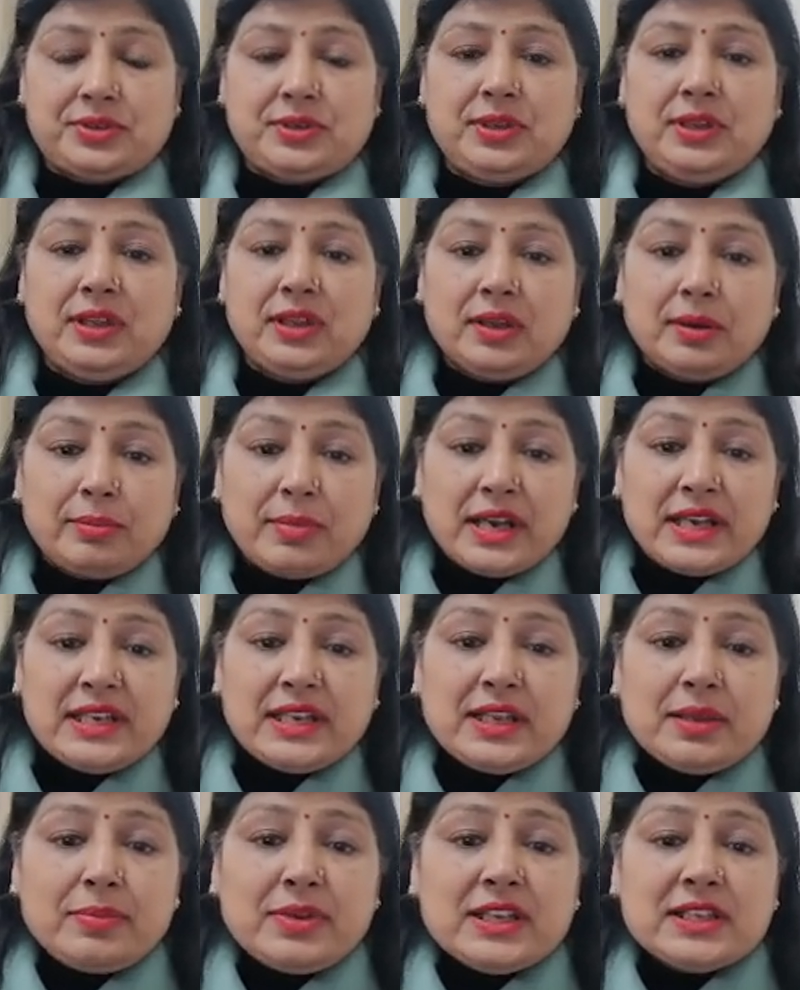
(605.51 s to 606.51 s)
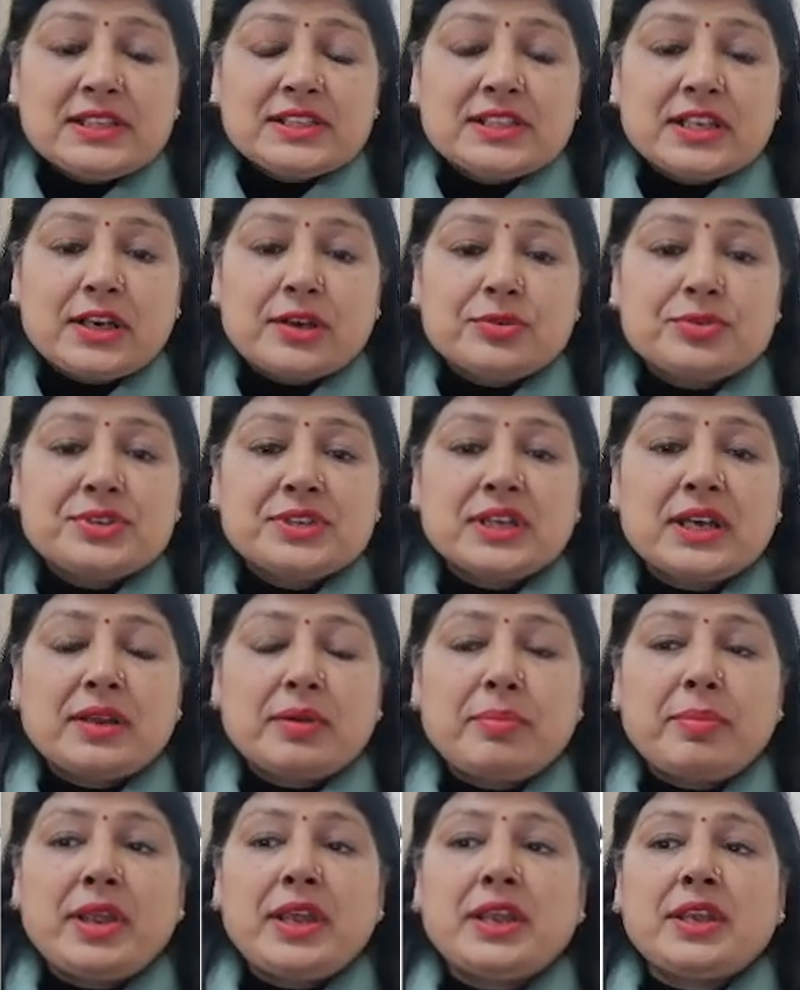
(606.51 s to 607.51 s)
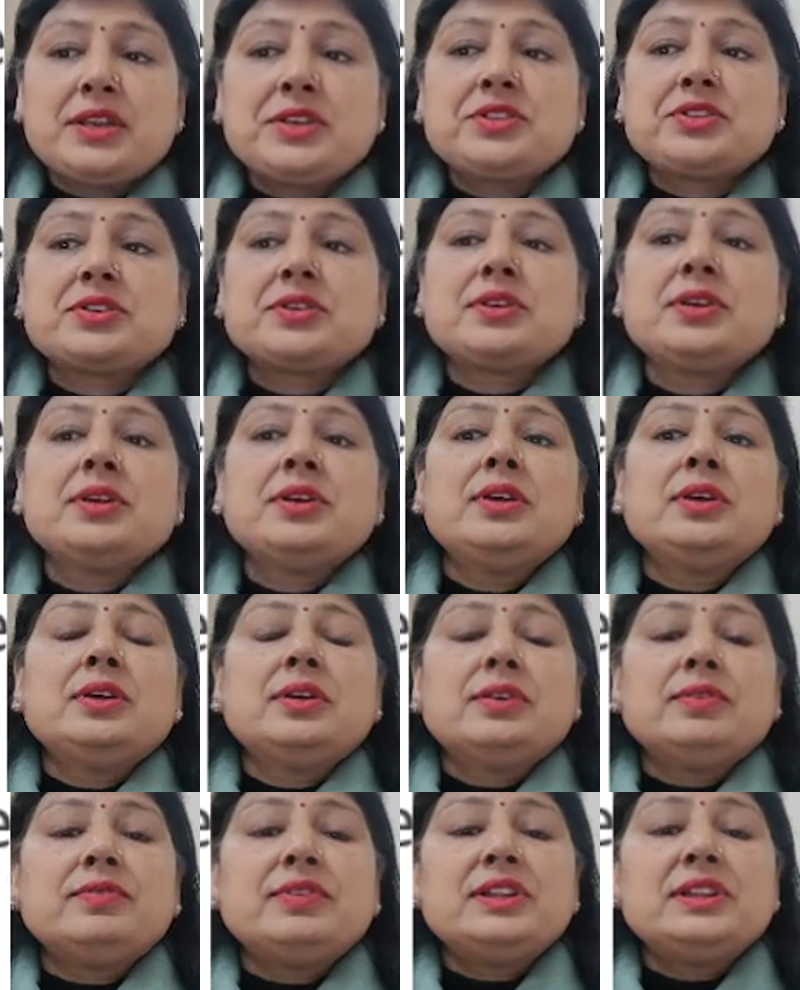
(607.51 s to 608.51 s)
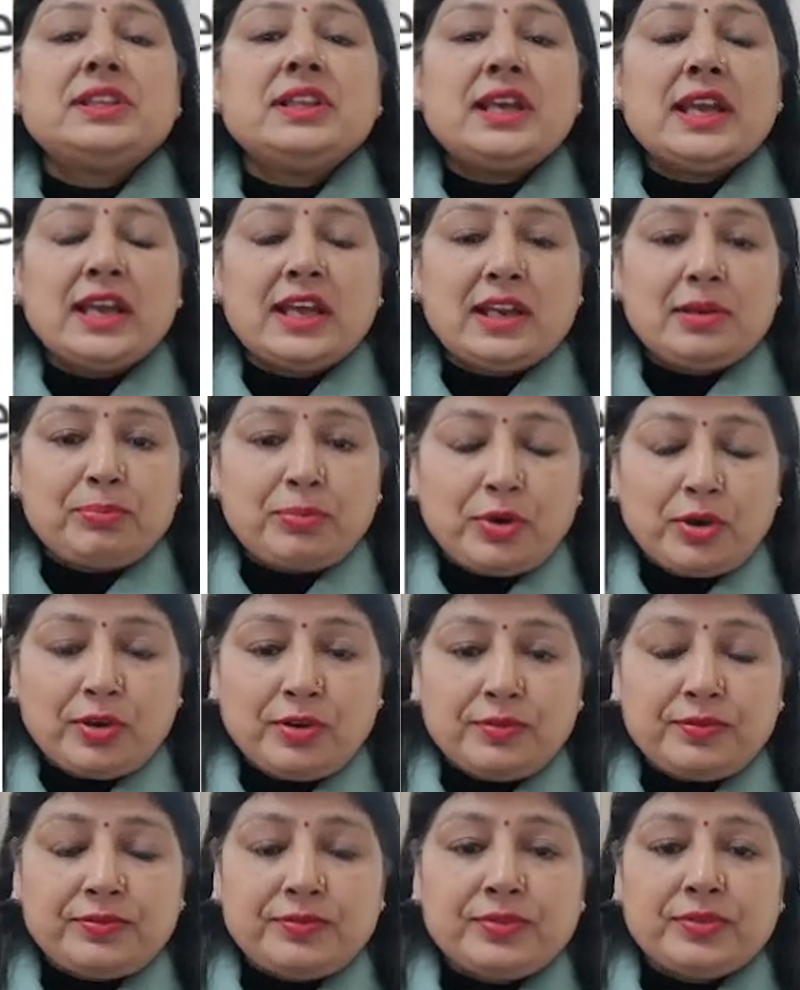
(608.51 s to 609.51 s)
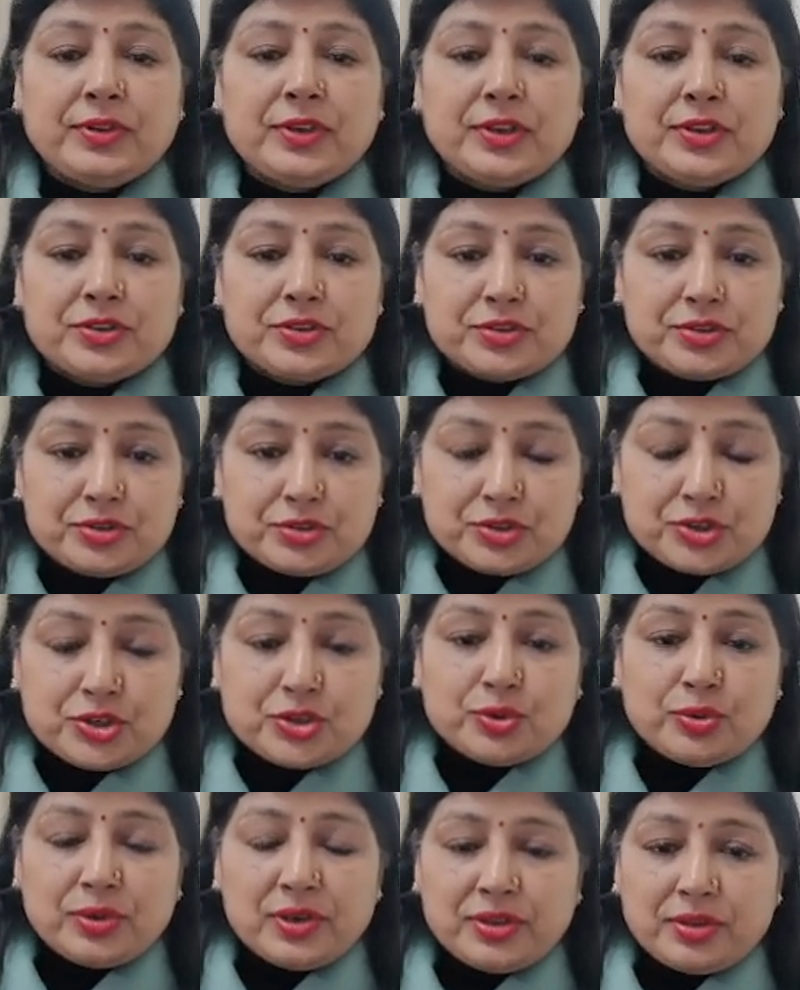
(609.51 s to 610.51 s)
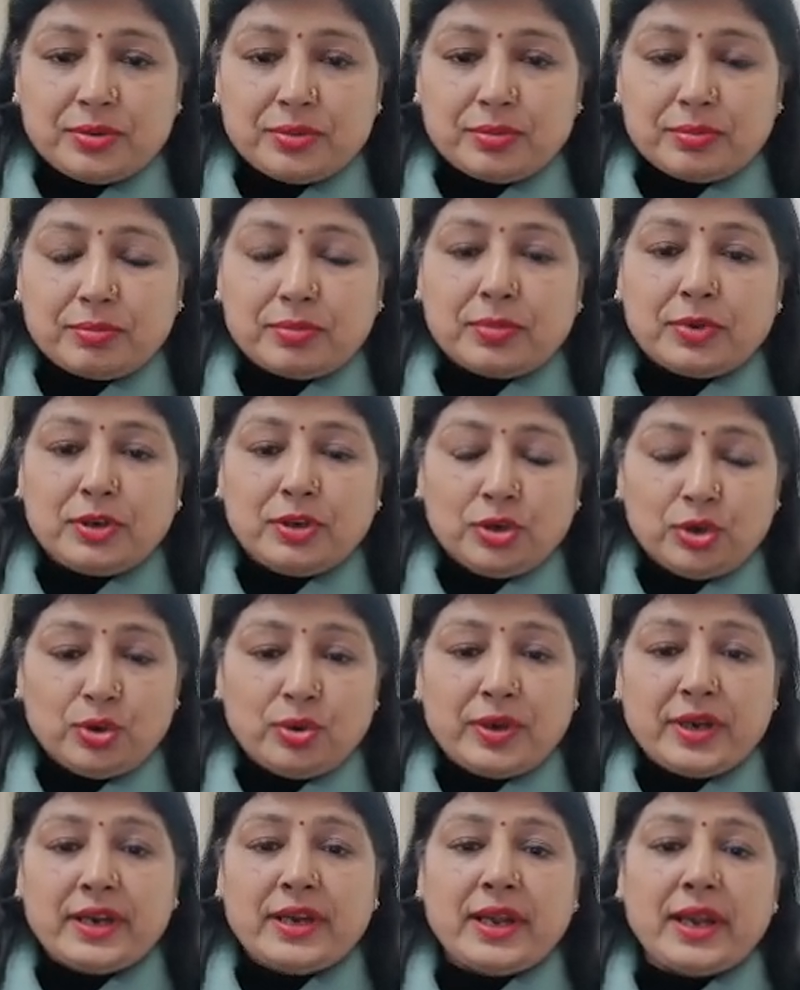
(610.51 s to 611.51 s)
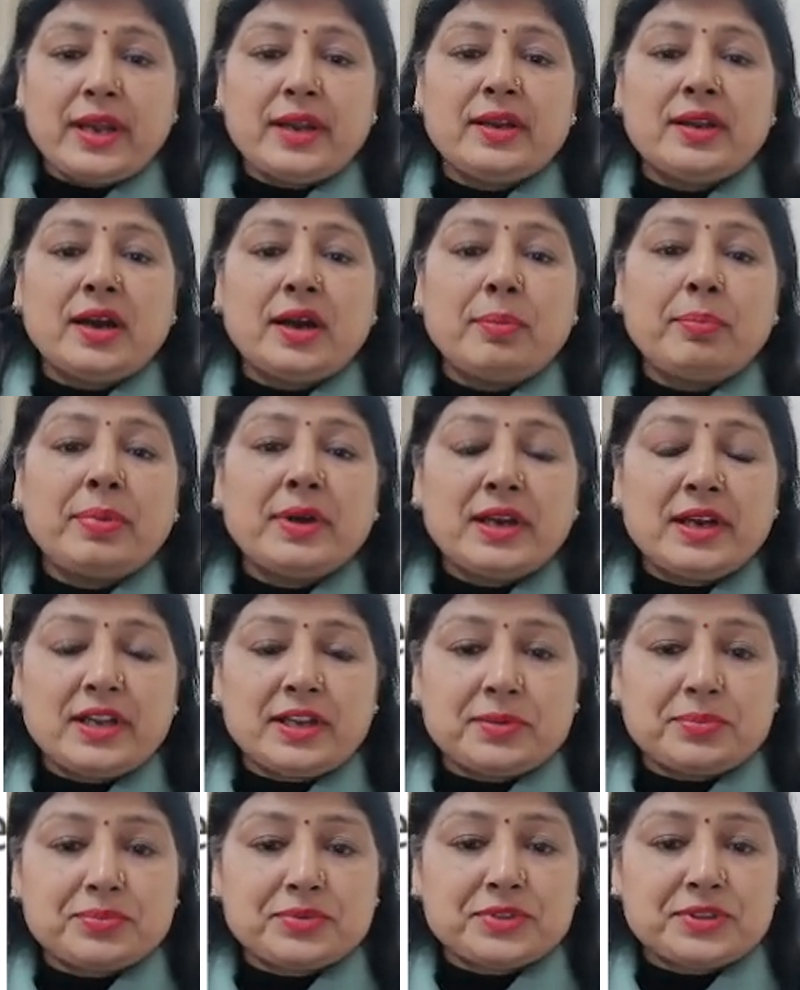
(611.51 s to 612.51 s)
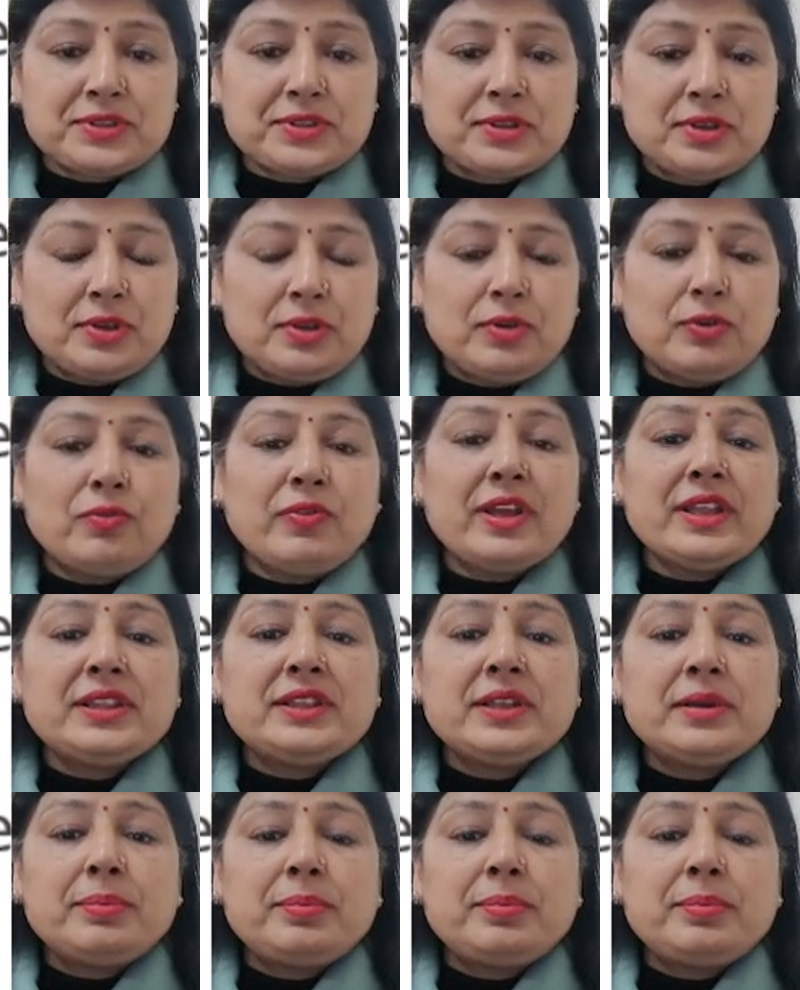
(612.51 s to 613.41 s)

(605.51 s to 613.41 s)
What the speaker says: Bilabial sounds are made with the help of two lower and upper lips. When they